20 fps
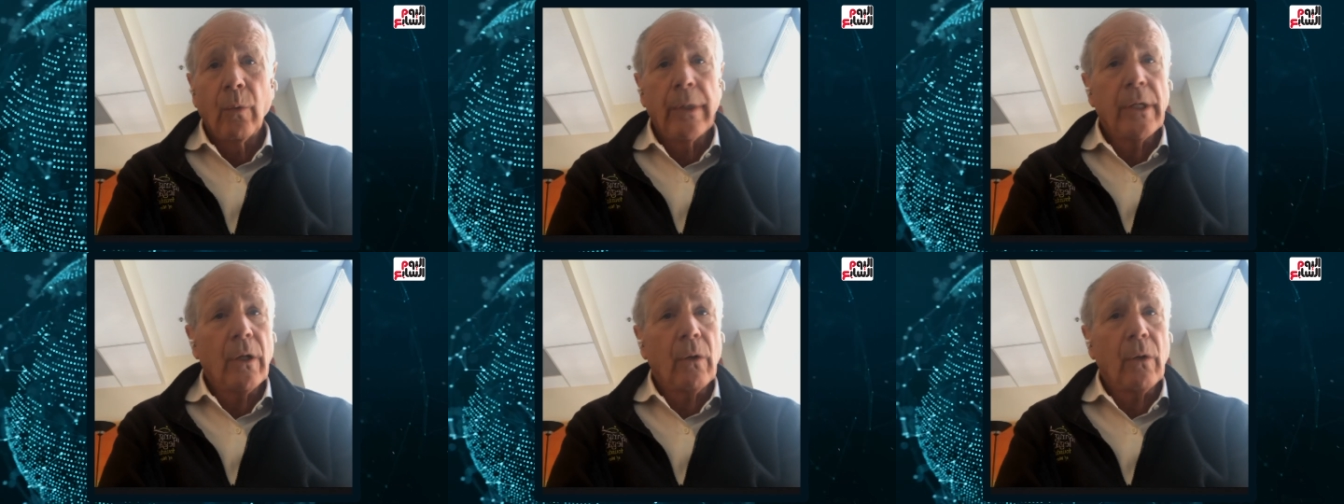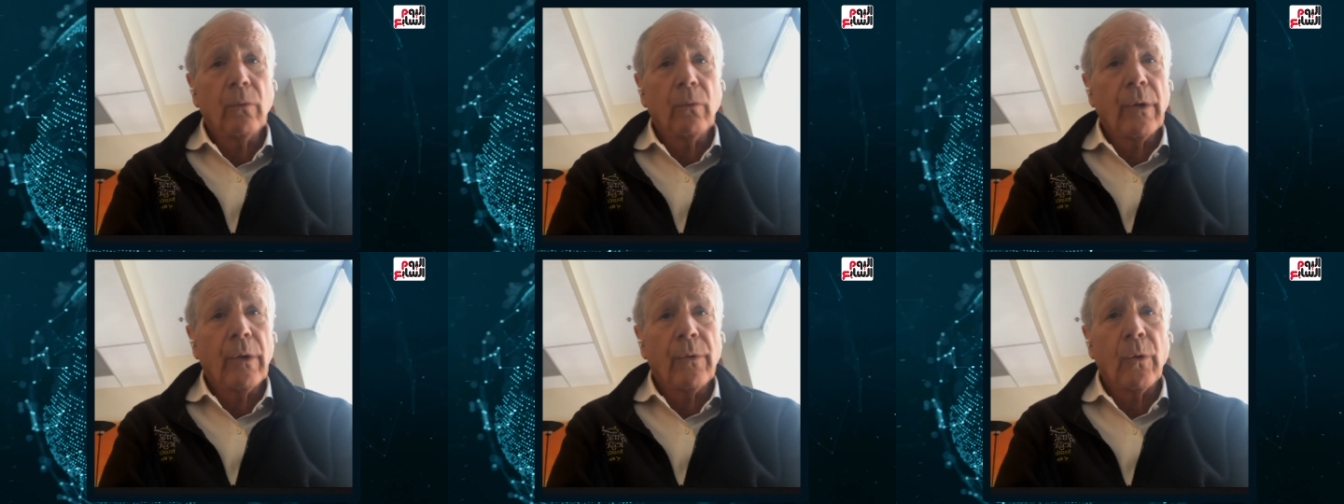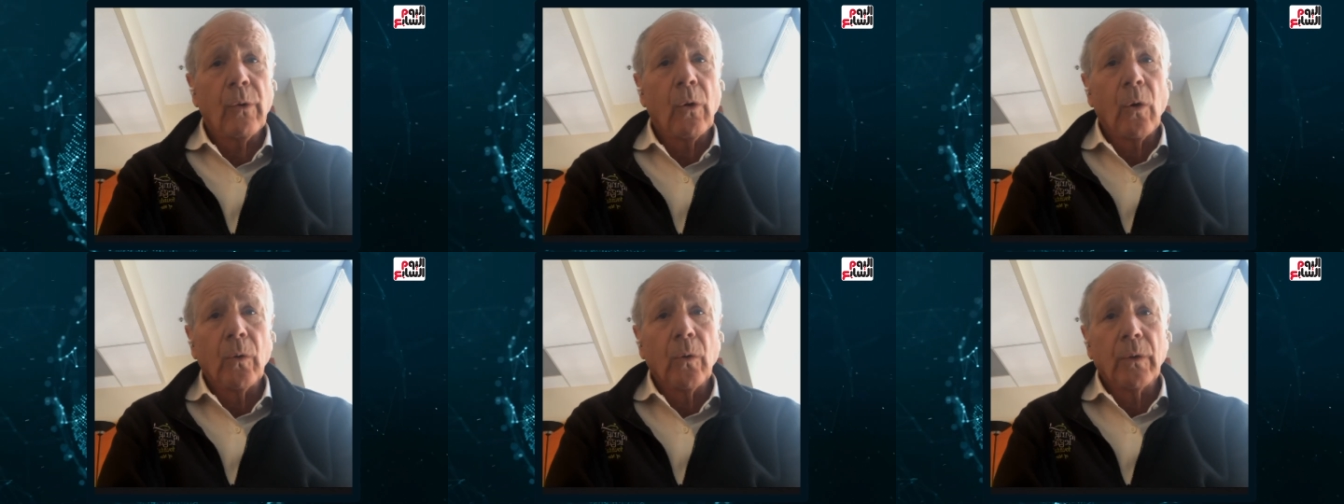we don't
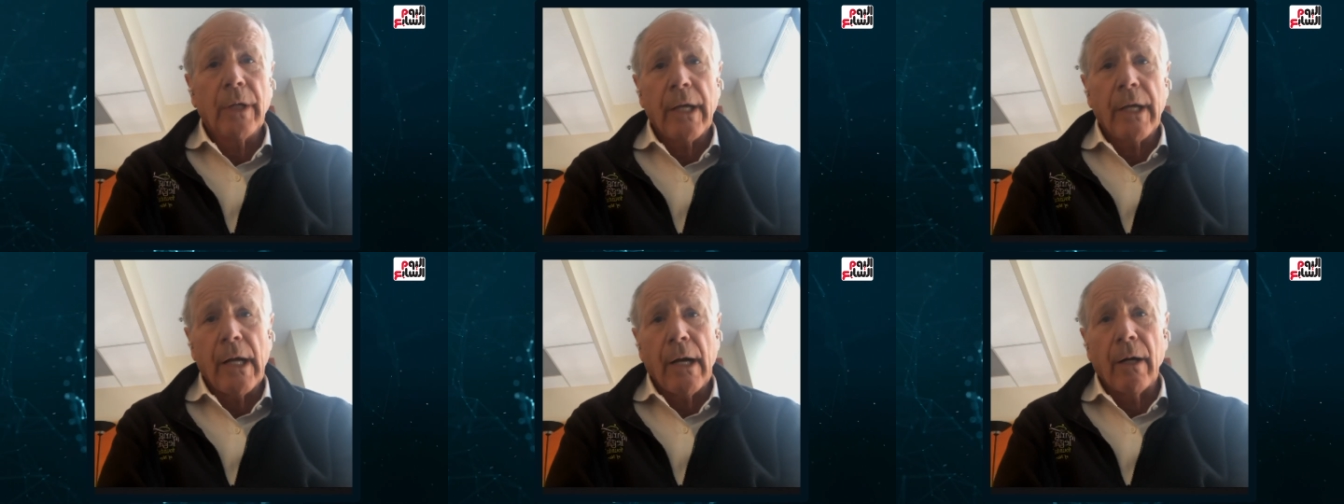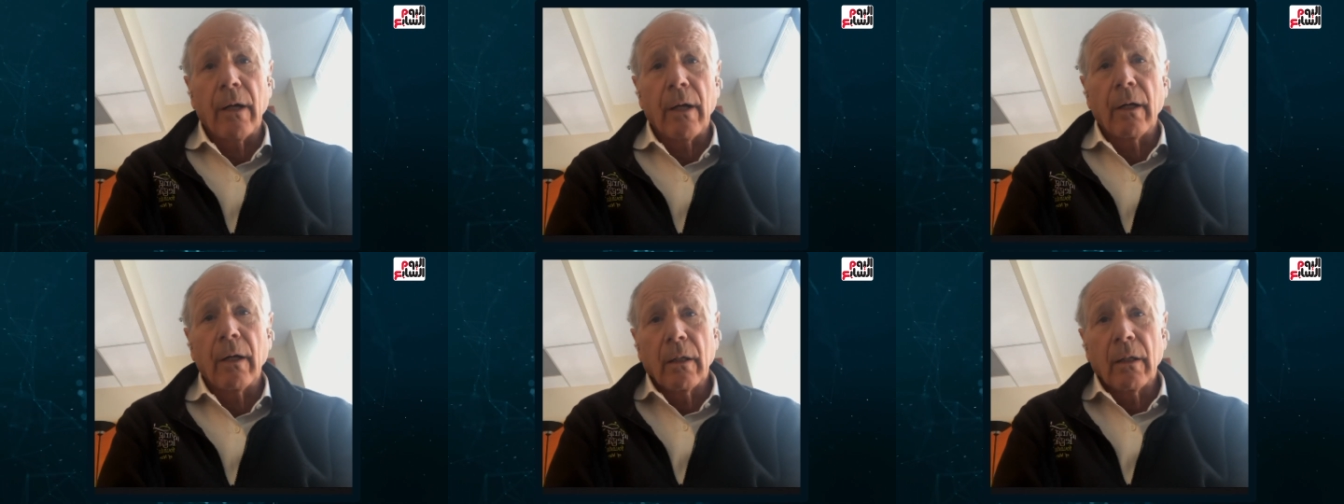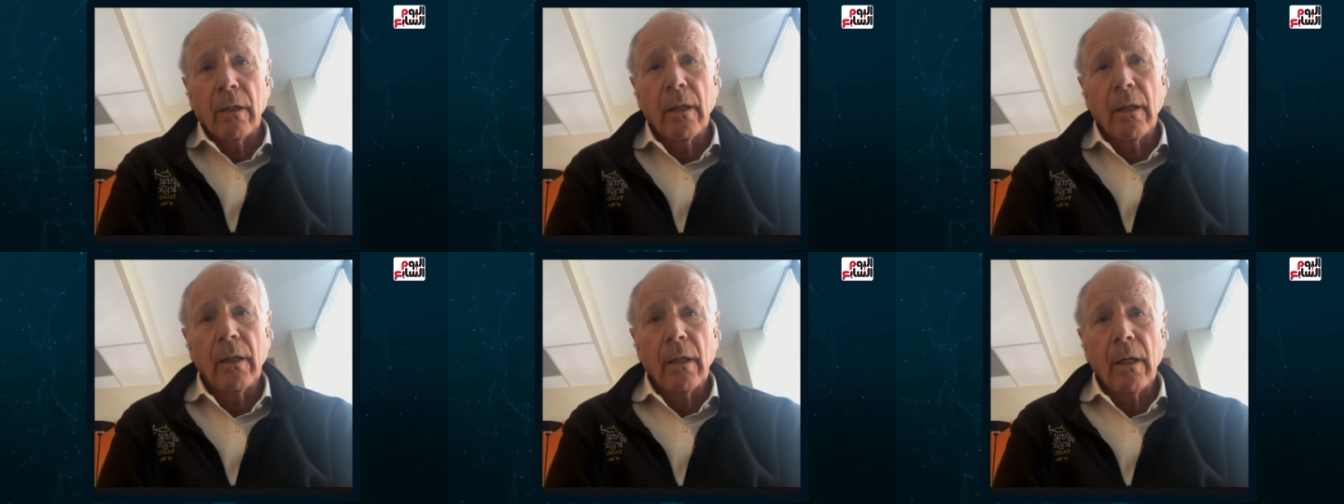withhold care
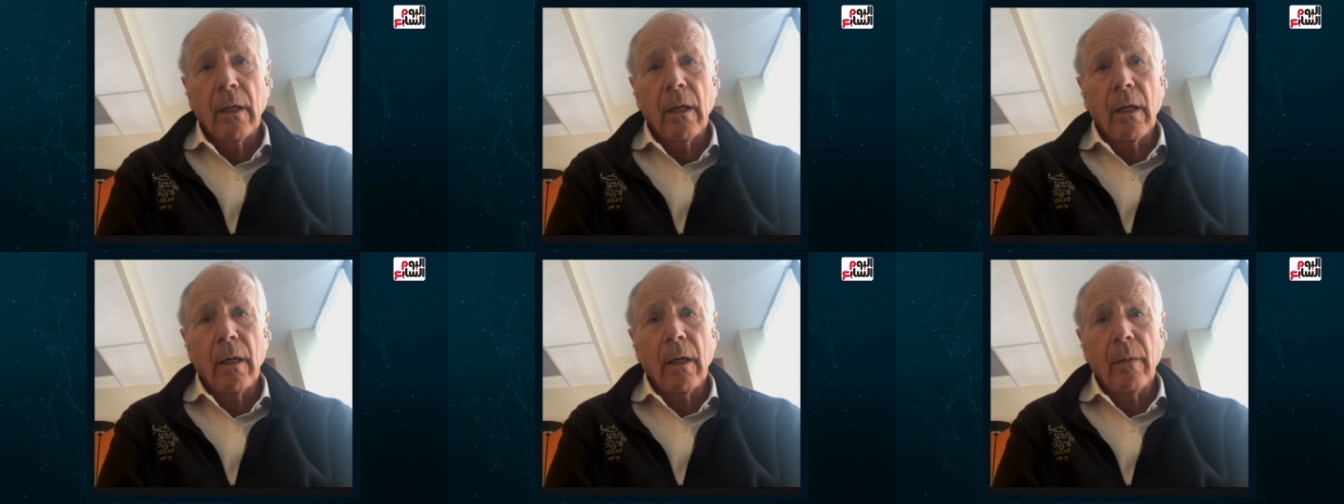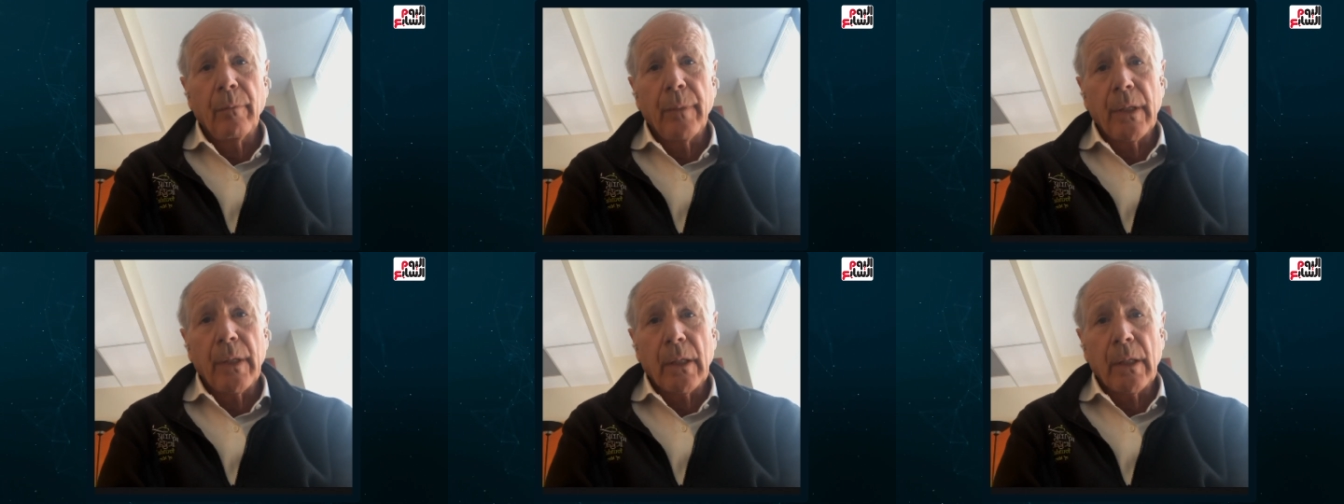uh,